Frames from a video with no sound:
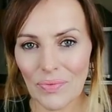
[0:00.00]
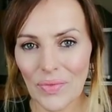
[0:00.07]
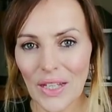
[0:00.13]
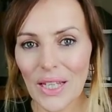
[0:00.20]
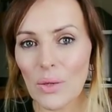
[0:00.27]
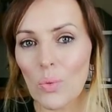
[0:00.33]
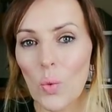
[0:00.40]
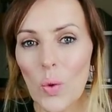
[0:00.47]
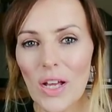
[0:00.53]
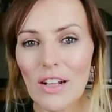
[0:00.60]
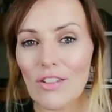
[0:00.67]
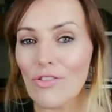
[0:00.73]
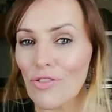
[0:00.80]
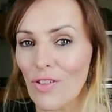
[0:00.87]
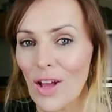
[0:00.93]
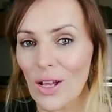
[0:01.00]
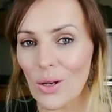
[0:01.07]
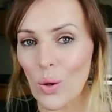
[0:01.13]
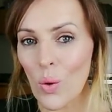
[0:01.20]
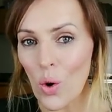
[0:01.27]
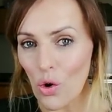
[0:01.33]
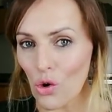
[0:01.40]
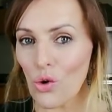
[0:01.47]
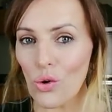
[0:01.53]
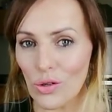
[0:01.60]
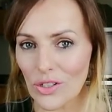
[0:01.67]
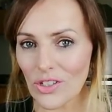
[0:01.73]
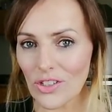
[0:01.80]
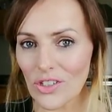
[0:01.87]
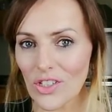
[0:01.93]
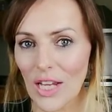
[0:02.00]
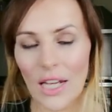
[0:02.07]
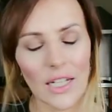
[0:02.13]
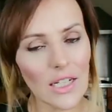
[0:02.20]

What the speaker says: He will follow orders and